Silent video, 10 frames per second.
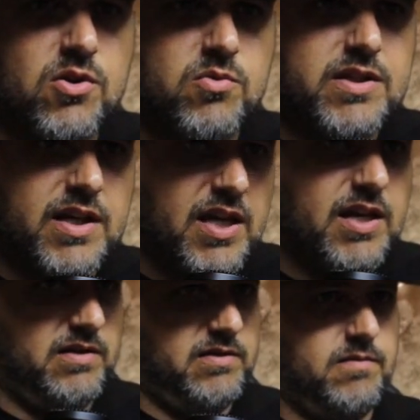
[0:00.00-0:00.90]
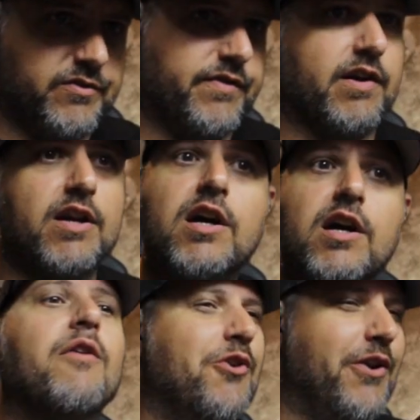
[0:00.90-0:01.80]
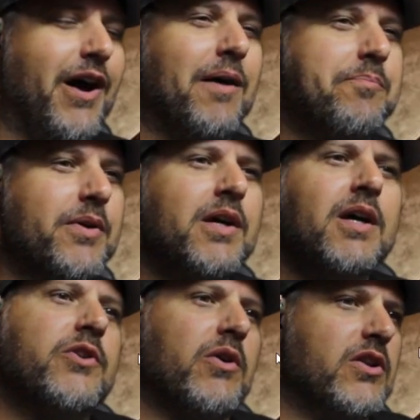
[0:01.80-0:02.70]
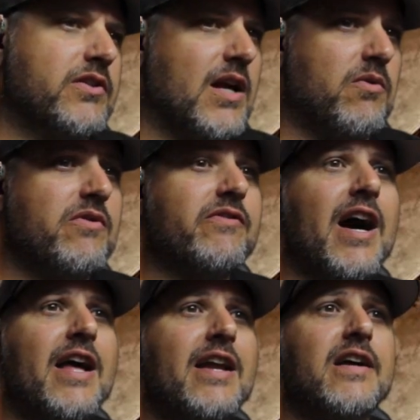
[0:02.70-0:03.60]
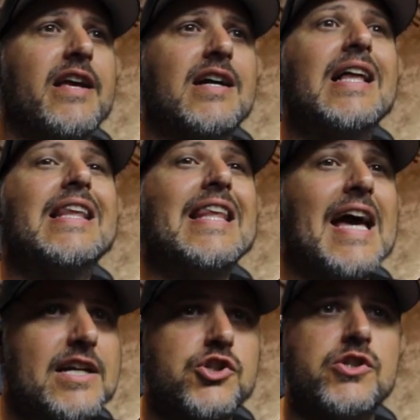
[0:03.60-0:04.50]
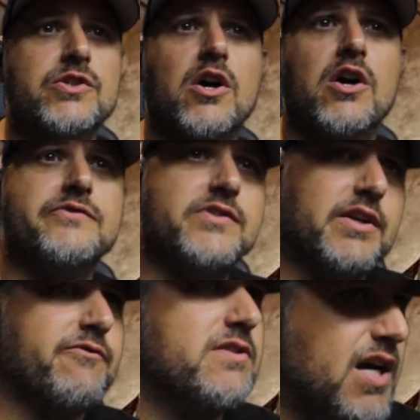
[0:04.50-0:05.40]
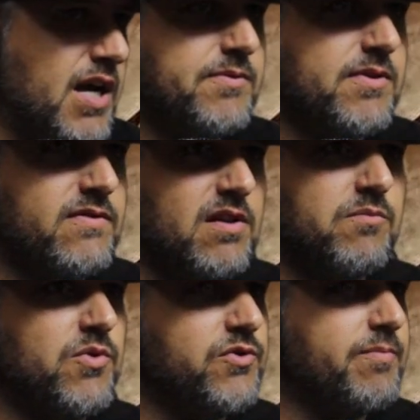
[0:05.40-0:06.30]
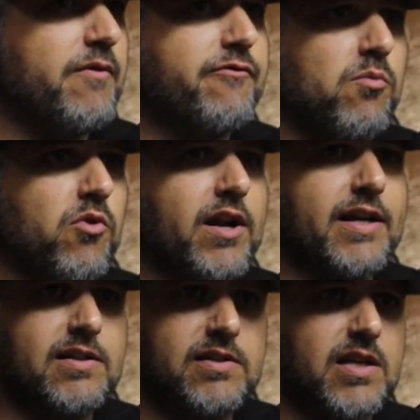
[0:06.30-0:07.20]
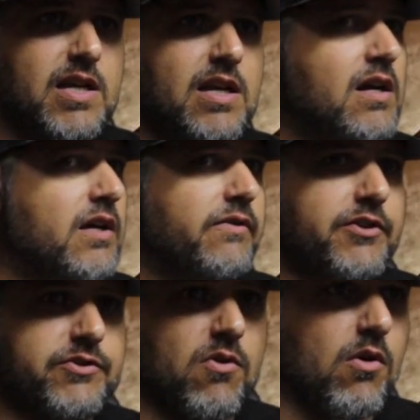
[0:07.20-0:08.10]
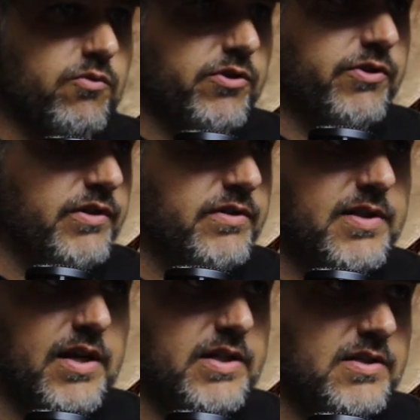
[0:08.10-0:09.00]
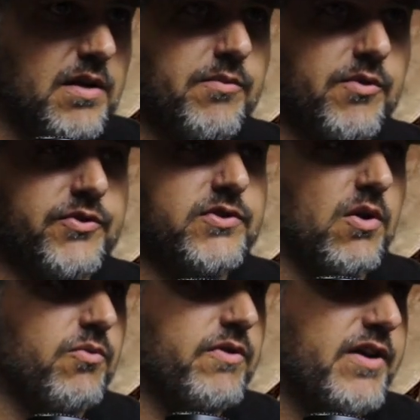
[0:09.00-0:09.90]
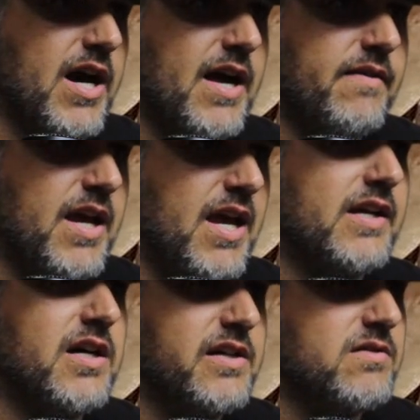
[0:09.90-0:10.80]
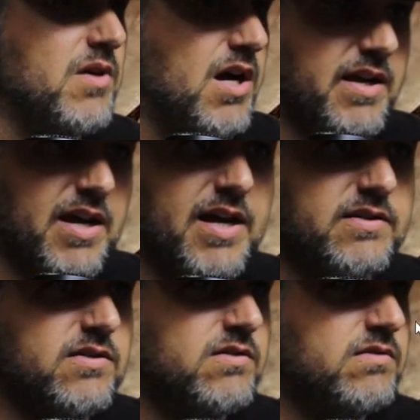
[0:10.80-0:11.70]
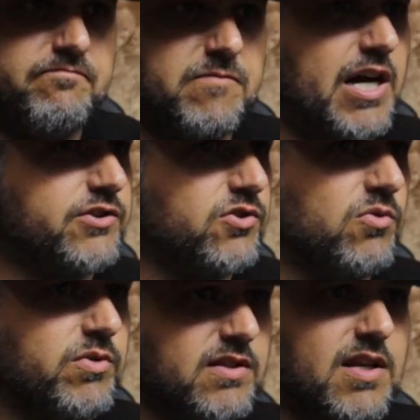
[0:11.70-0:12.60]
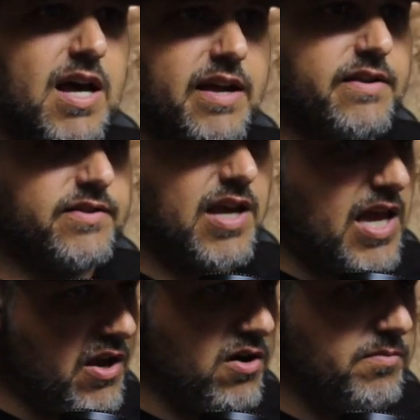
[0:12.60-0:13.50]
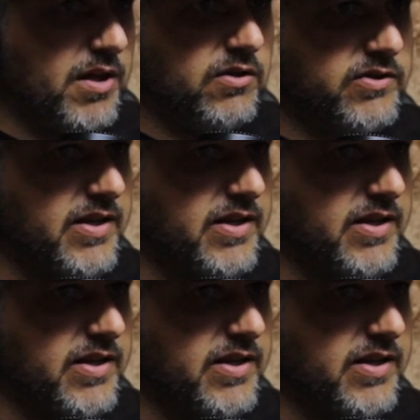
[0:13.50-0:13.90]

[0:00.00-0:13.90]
what the kit is. It's very covered up. So it looks like we've got a collection of different types of cymbals, but from what I can see, these are all really good sounding cymbals. So we've got a custom hi-hats. Not sure what this guy is here, but it looks